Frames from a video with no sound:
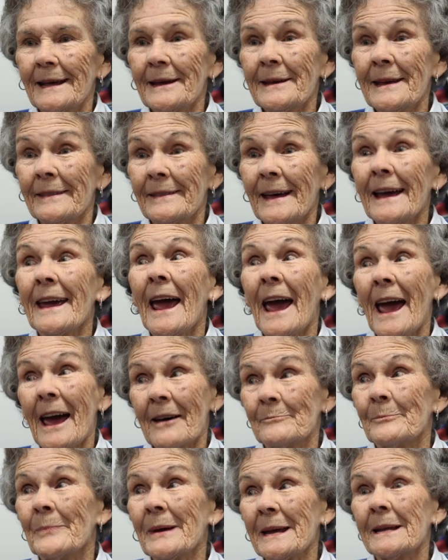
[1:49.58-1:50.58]
They, they
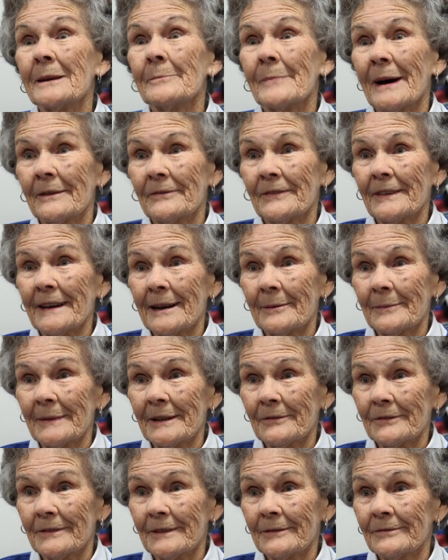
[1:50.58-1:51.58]
have been my
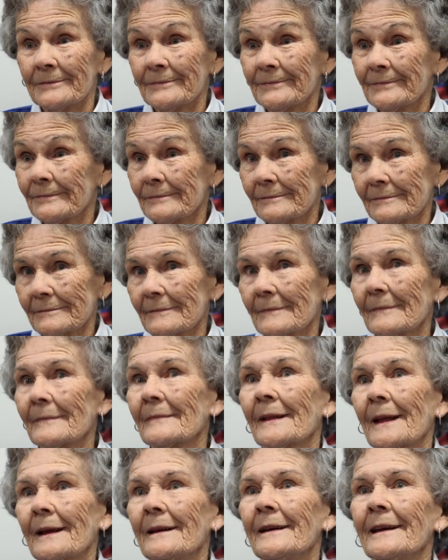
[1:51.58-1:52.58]
family
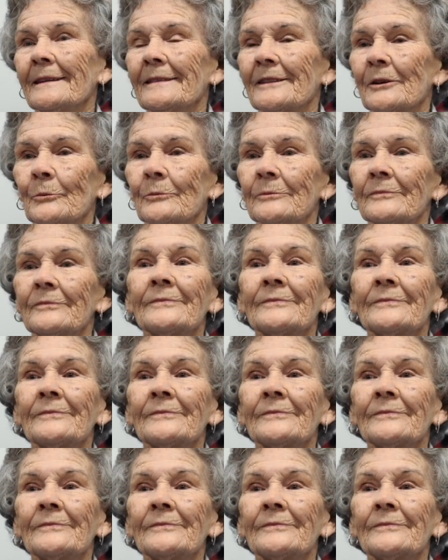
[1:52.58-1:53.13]
for, in the